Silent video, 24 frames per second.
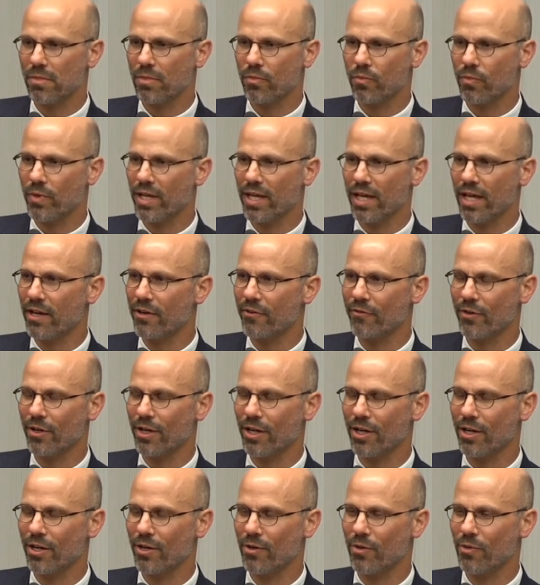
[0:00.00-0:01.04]
we have
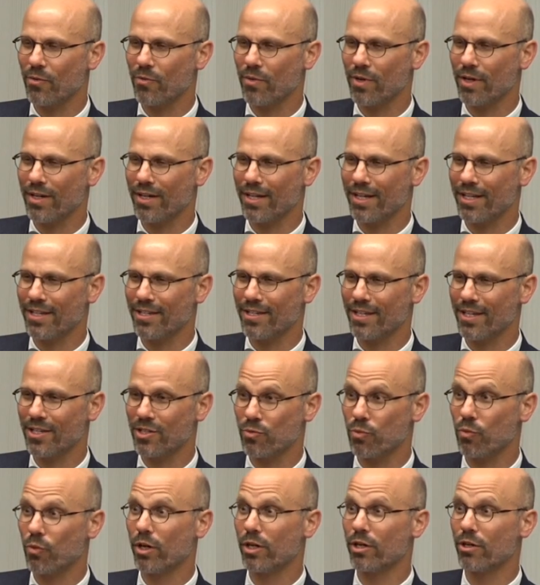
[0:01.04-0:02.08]
uh, it, it's
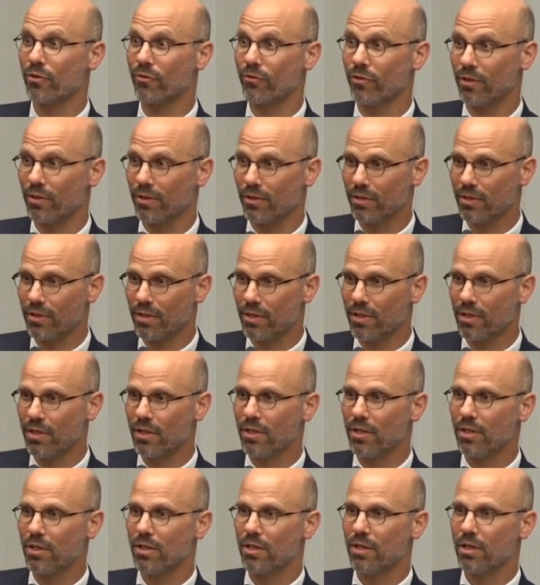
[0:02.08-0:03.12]
wonderful.
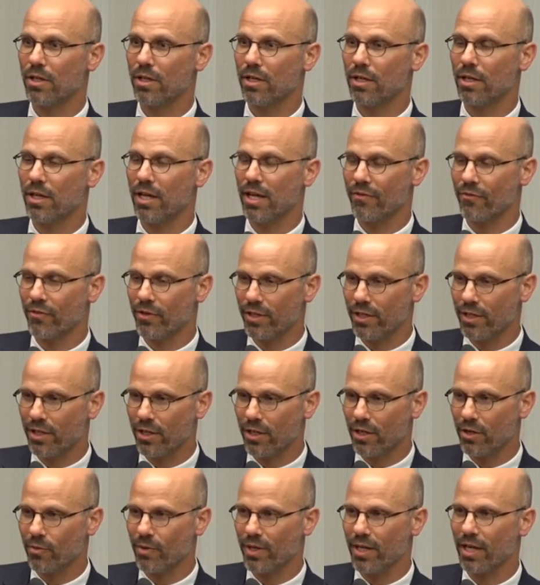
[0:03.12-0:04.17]
Every
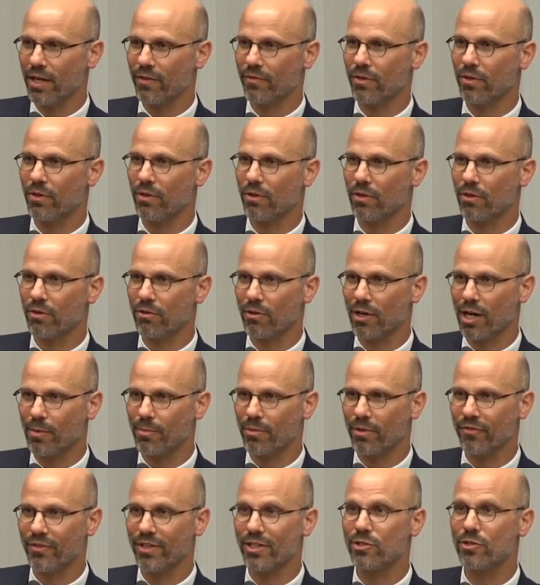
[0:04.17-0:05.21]
year we have a whole crop
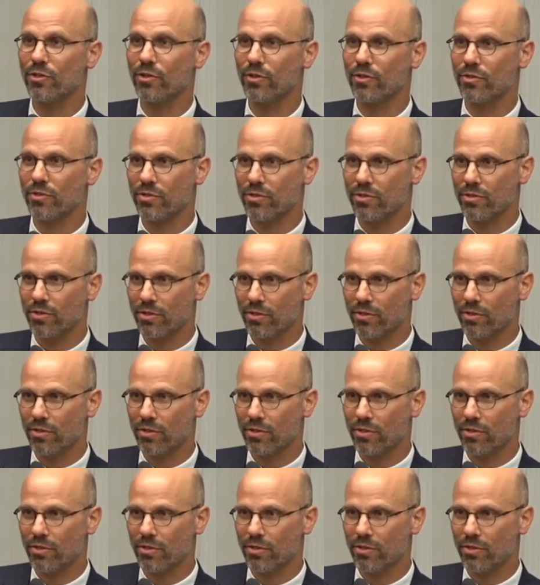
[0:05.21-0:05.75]
of interns